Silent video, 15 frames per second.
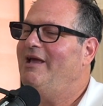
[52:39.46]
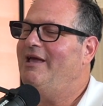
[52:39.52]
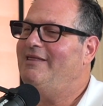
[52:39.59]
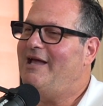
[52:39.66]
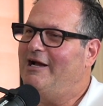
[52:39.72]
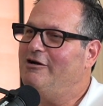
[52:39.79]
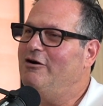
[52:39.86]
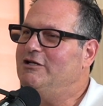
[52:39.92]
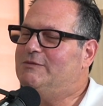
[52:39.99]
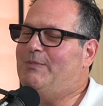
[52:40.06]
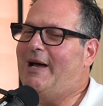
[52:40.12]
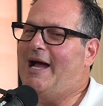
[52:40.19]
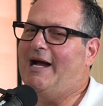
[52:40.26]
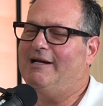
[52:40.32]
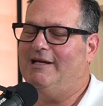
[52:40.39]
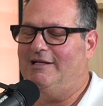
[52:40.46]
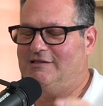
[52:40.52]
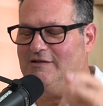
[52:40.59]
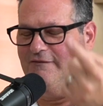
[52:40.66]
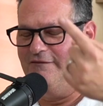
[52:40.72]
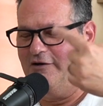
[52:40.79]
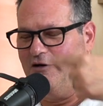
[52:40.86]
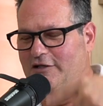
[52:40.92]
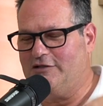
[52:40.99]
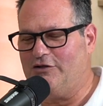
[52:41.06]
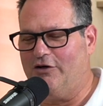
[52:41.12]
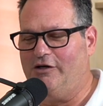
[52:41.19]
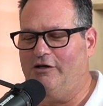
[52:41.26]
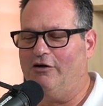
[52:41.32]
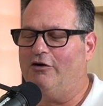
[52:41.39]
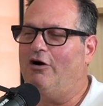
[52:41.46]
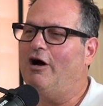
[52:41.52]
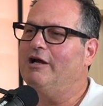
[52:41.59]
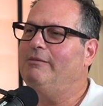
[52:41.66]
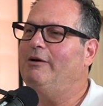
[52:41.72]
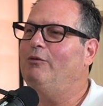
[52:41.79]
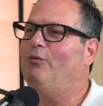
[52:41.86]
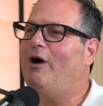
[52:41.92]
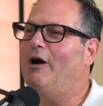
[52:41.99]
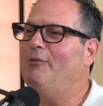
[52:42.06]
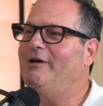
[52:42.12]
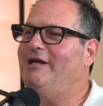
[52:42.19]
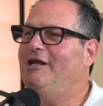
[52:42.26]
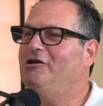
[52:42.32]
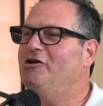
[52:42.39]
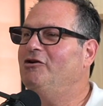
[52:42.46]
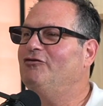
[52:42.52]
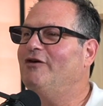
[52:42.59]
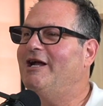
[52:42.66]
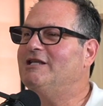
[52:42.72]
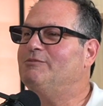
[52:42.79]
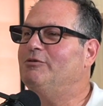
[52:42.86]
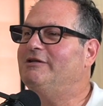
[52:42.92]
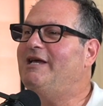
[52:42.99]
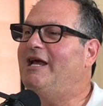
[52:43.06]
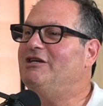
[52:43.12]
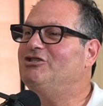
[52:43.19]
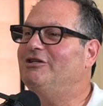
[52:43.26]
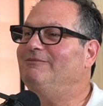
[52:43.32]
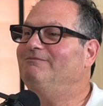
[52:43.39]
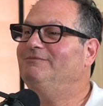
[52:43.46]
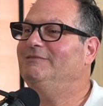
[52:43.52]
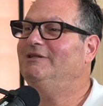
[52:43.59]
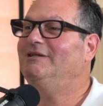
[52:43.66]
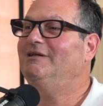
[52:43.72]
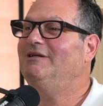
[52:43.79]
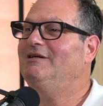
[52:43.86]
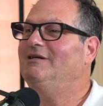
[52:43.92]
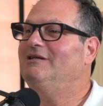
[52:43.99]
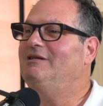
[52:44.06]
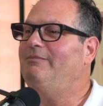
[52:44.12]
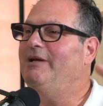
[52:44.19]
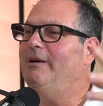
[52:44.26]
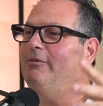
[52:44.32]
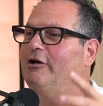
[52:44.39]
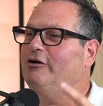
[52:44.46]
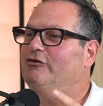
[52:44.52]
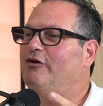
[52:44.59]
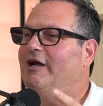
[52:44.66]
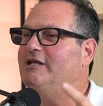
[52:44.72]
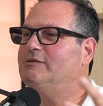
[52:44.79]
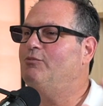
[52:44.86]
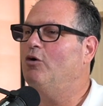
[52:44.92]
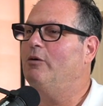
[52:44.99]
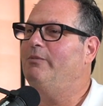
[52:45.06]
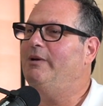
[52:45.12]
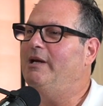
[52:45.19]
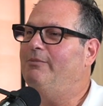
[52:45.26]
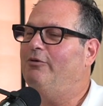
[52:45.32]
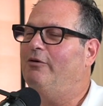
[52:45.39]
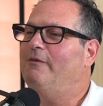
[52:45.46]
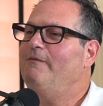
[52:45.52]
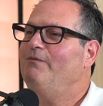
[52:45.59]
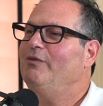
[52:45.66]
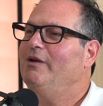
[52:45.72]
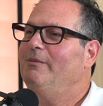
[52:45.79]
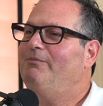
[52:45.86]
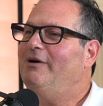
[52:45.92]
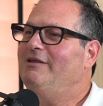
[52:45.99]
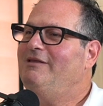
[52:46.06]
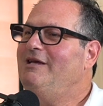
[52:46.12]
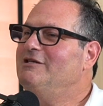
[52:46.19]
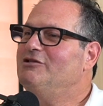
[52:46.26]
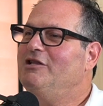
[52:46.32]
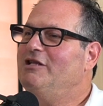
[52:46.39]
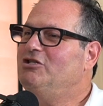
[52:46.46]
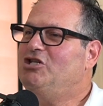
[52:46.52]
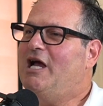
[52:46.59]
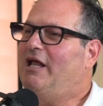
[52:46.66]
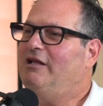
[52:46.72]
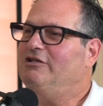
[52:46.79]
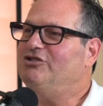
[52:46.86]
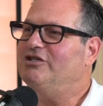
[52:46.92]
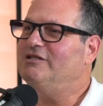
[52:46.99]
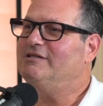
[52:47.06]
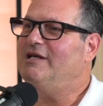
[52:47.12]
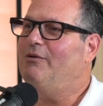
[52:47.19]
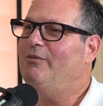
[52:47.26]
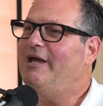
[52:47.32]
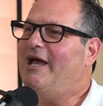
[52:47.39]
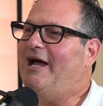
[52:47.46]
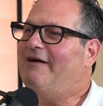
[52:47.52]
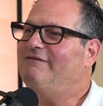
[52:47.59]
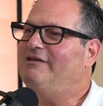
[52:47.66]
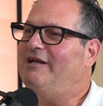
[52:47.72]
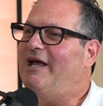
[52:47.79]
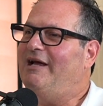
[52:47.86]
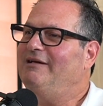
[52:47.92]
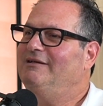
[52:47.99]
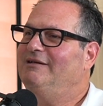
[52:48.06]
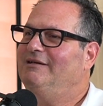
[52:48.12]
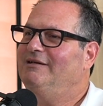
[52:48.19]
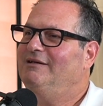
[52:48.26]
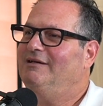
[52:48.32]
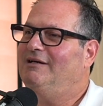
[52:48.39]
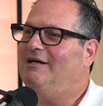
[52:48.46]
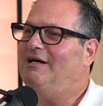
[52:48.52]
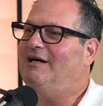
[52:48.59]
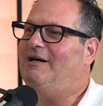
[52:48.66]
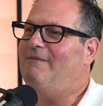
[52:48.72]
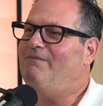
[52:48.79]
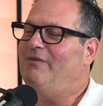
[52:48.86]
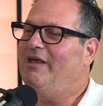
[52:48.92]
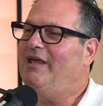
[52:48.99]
And that goes back, it's a very circular argument why we need good transportation to be able to transport people. But these are the challenges that we have today. They're